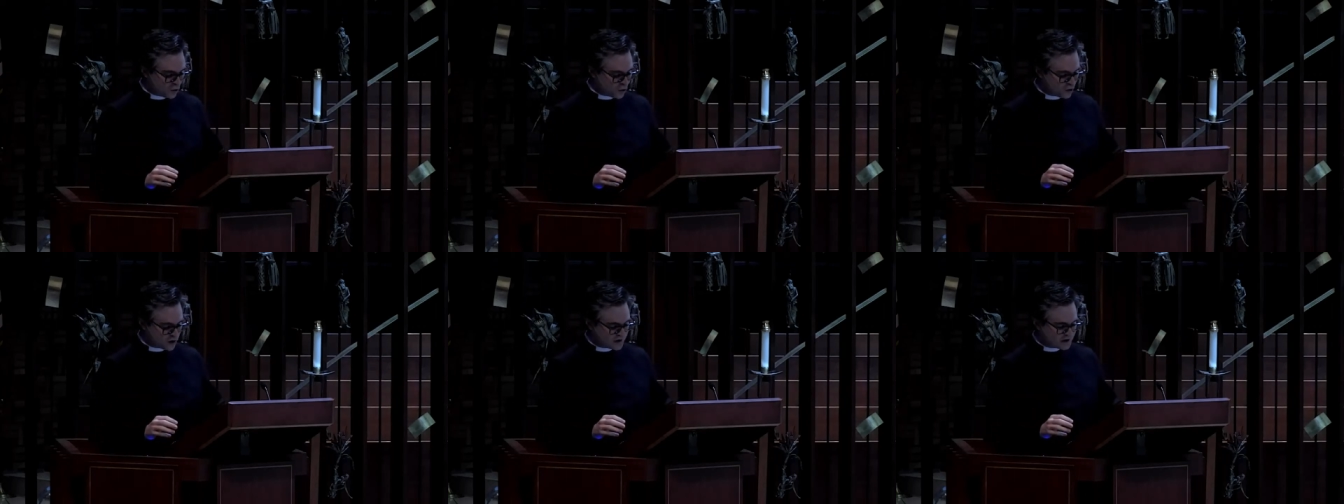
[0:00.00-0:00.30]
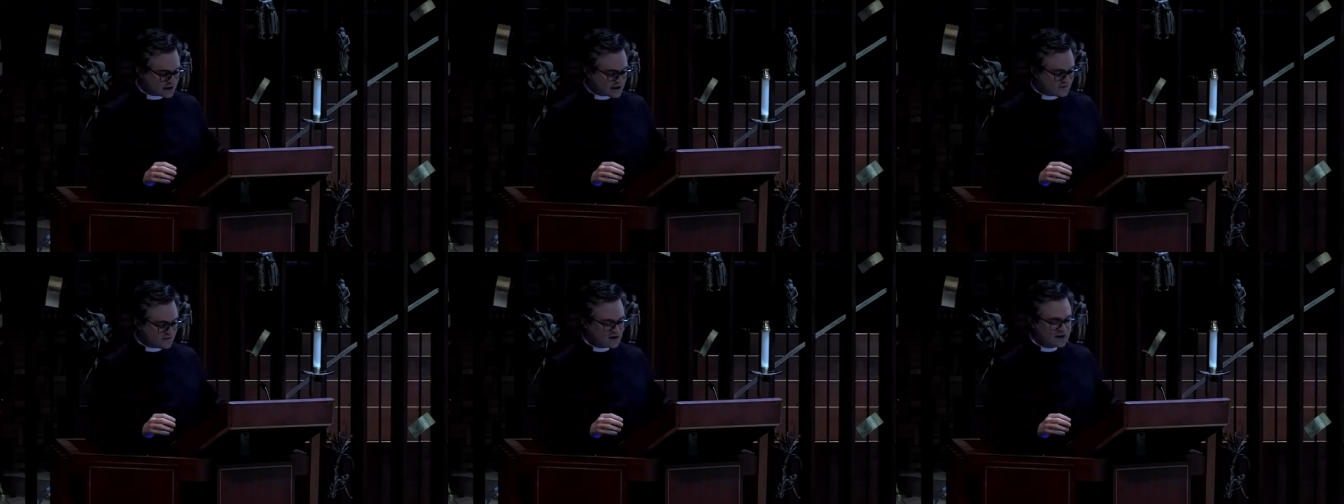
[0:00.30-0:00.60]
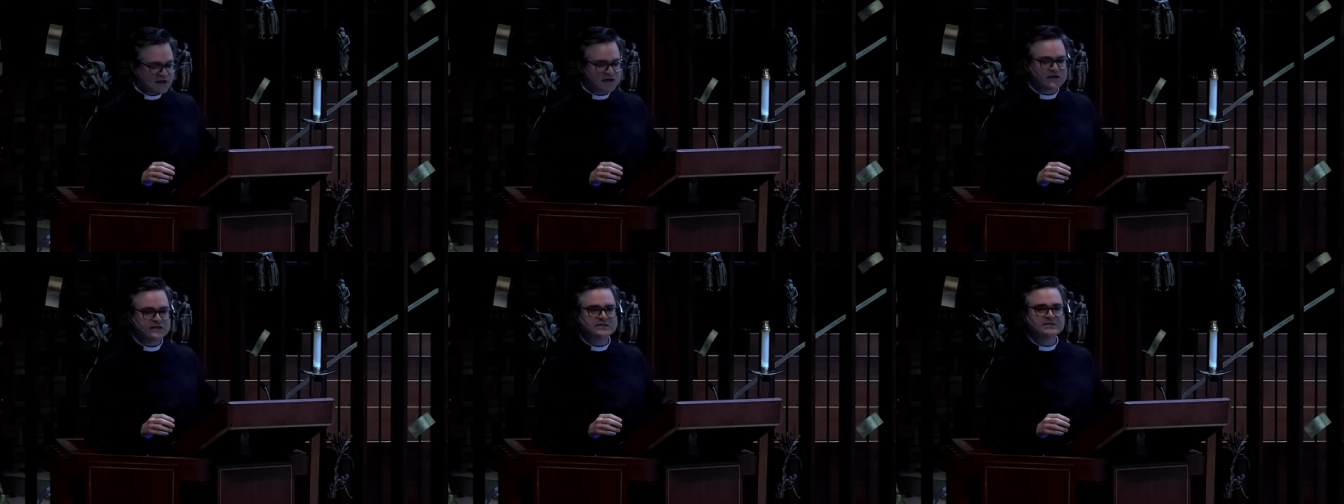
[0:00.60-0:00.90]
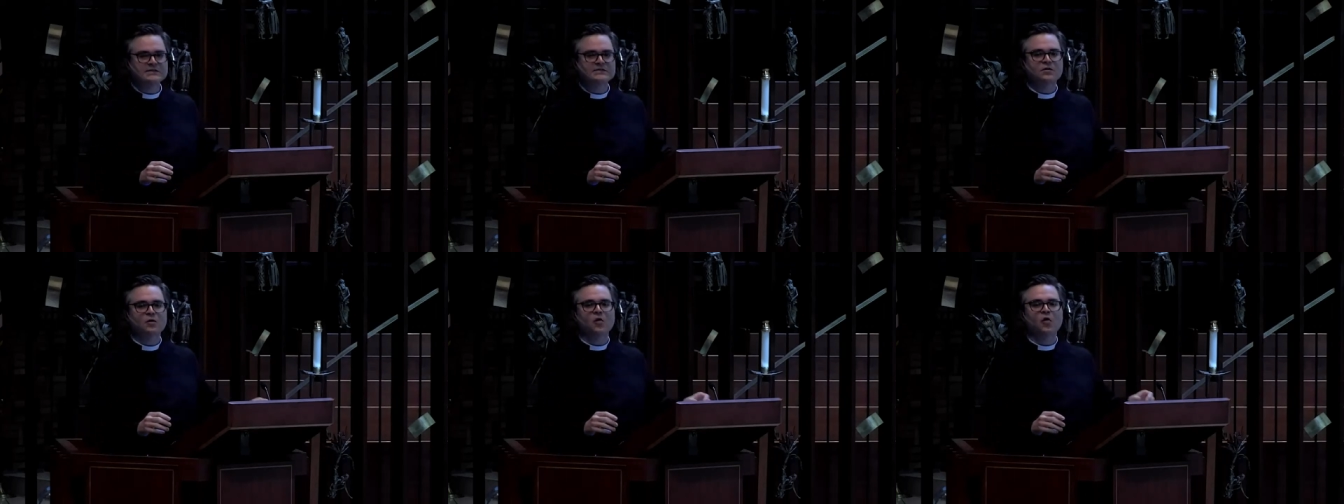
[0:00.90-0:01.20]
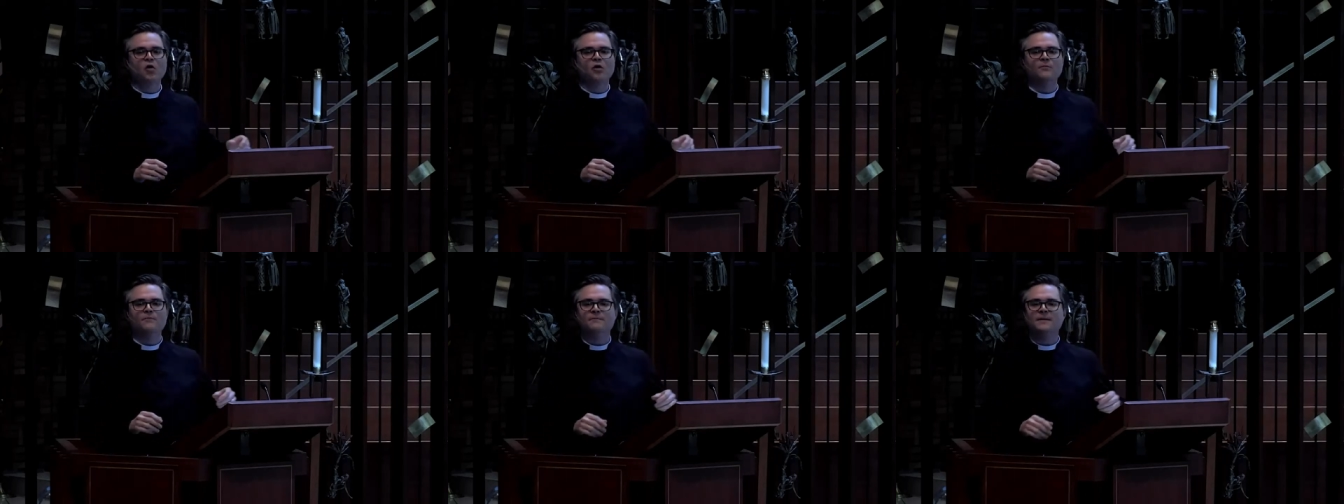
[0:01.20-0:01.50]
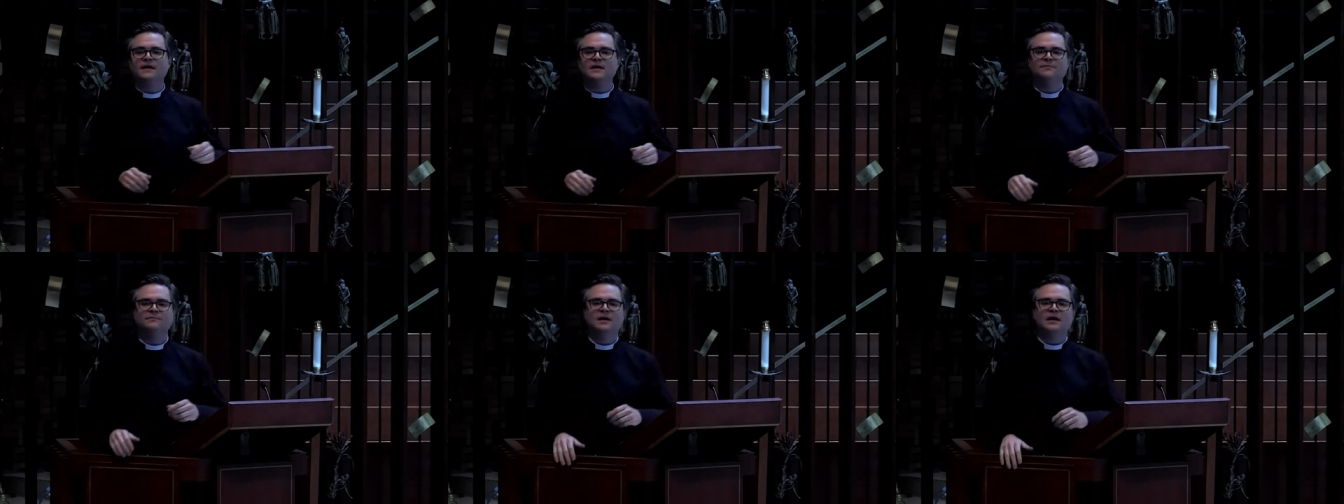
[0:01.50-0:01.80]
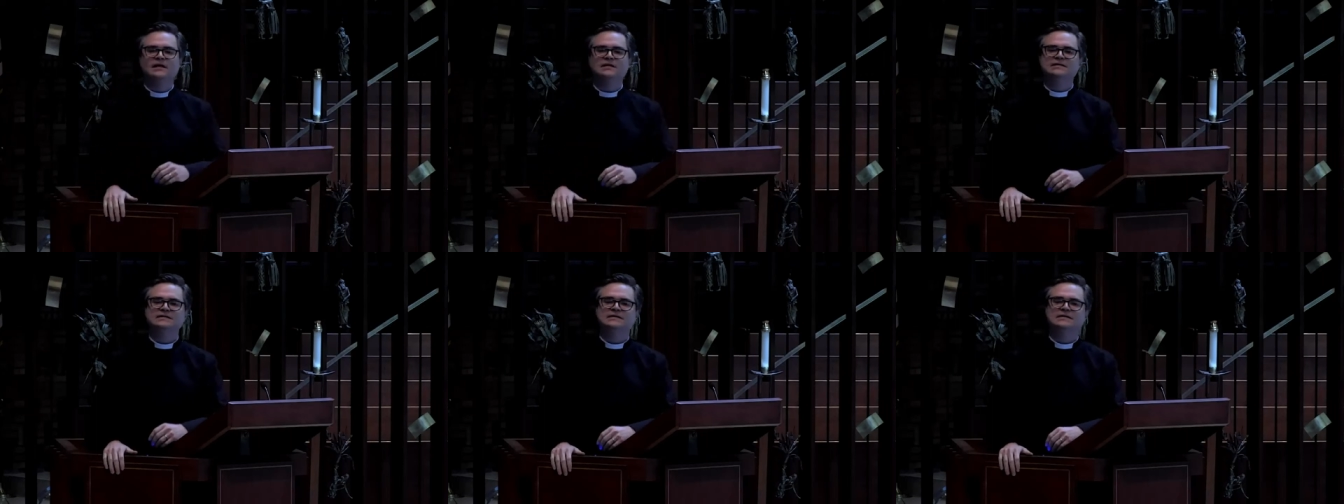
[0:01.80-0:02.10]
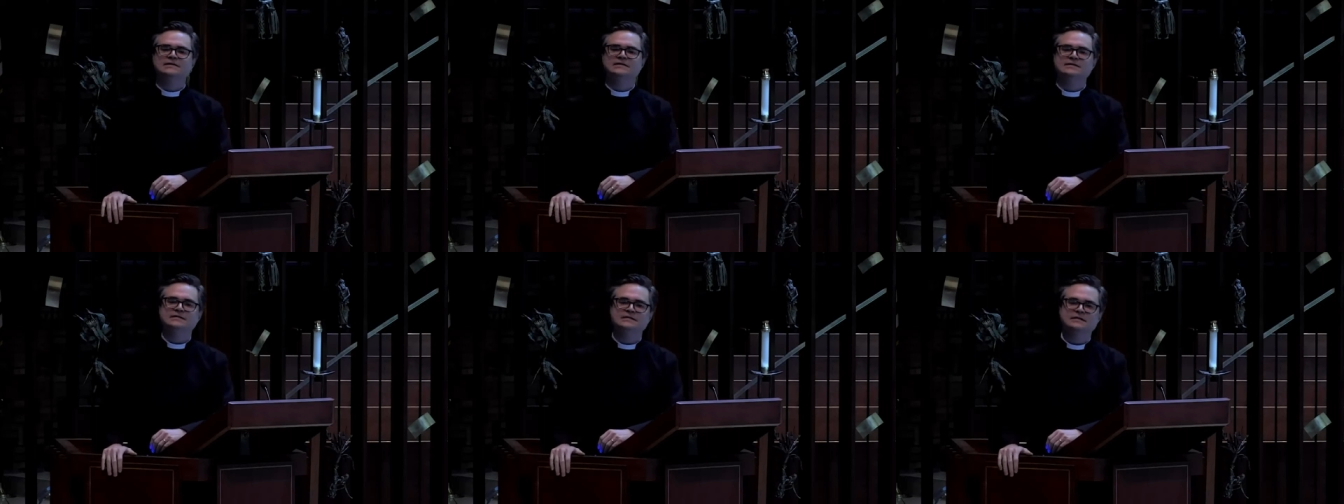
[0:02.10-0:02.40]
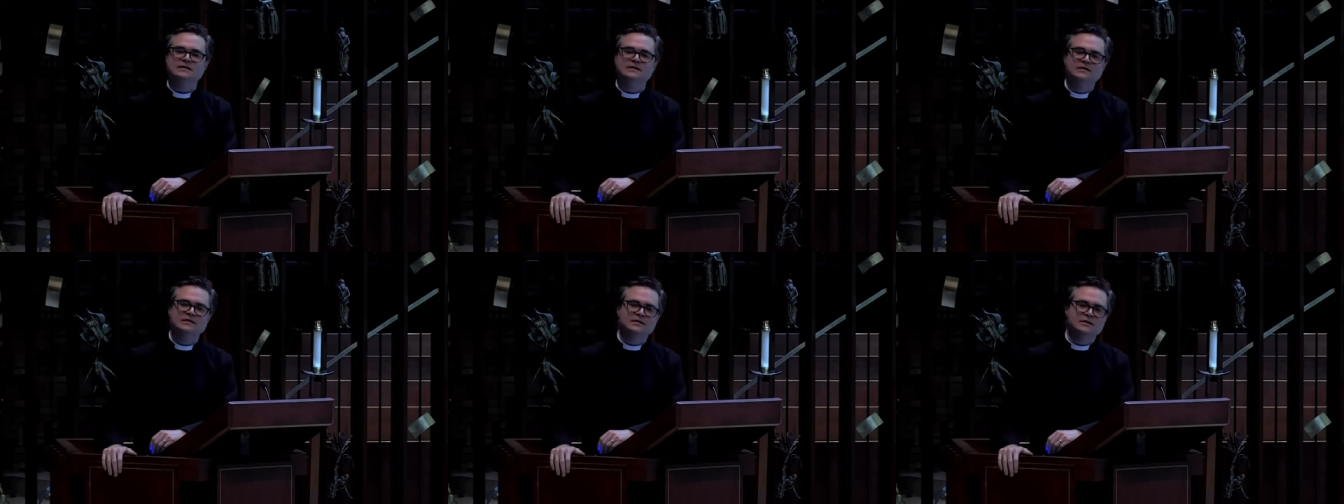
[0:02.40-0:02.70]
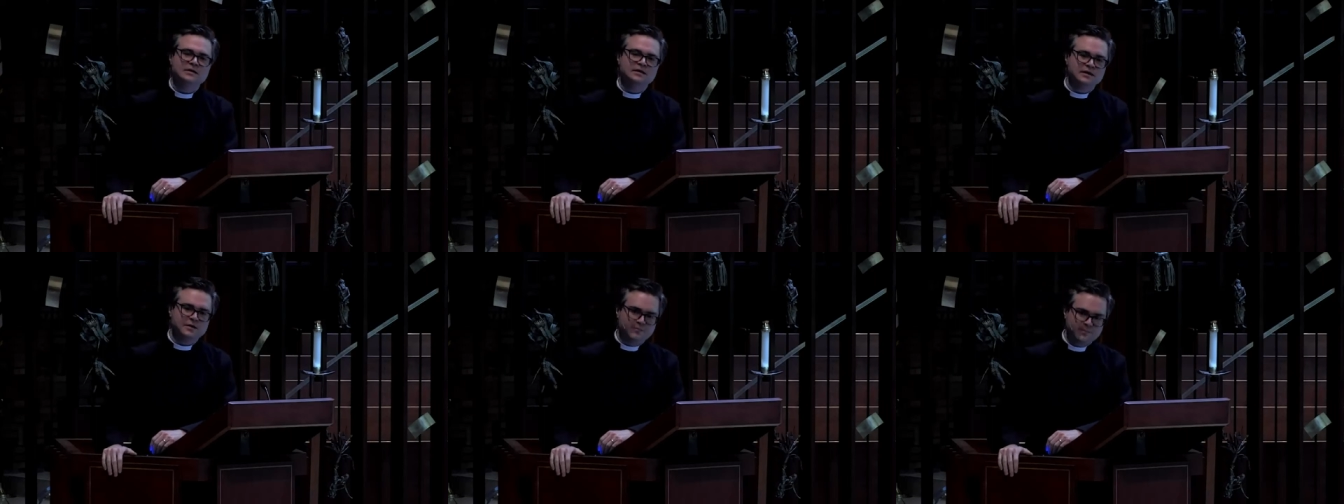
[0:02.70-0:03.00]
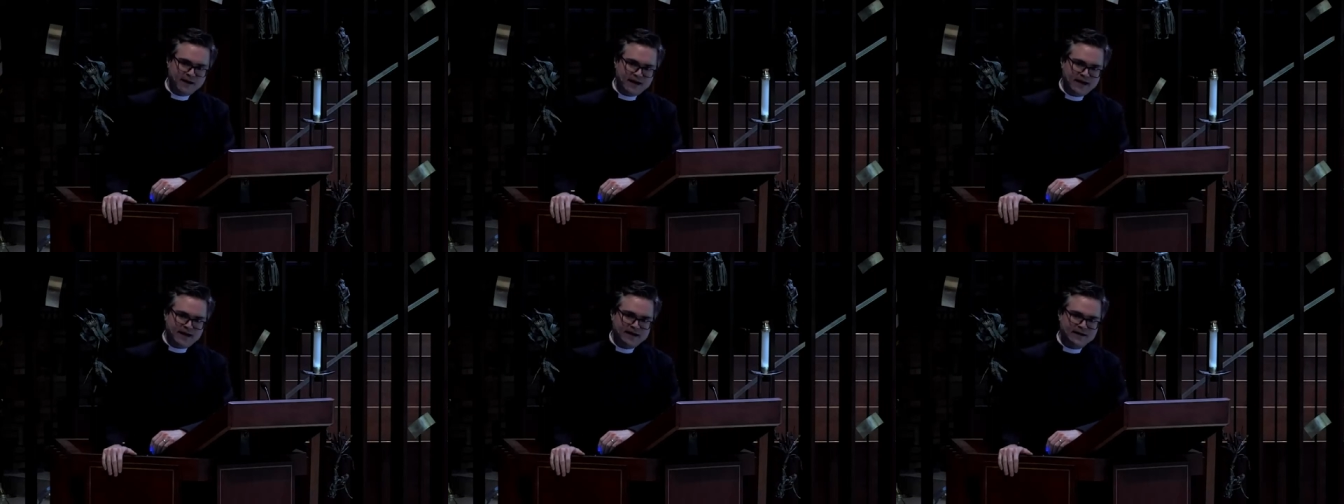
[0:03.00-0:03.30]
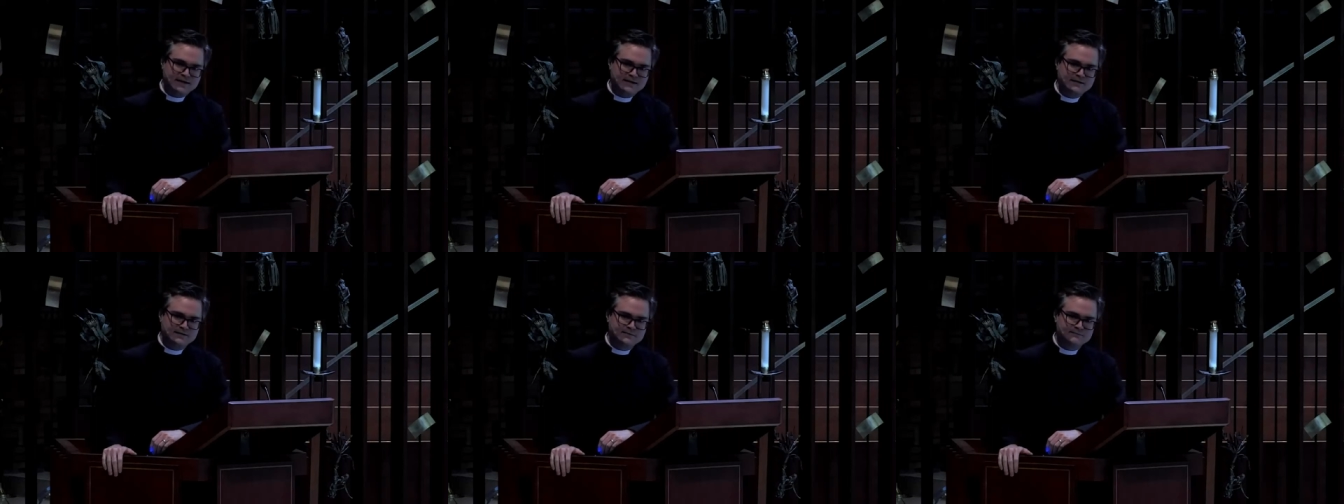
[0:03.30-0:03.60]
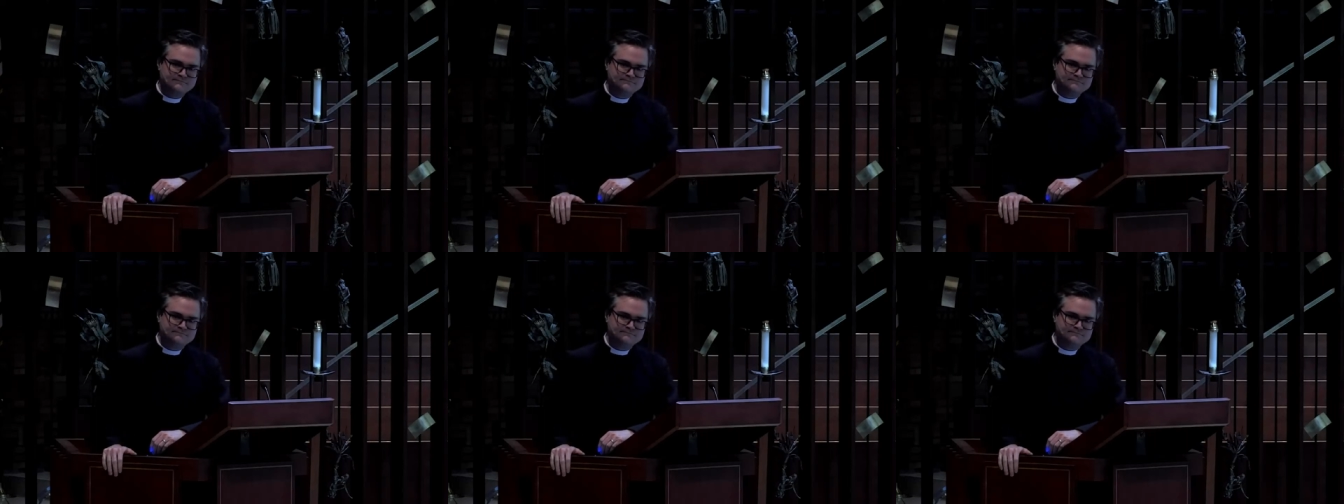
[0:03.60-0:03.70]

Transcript: or alleviates or minimizes the bad.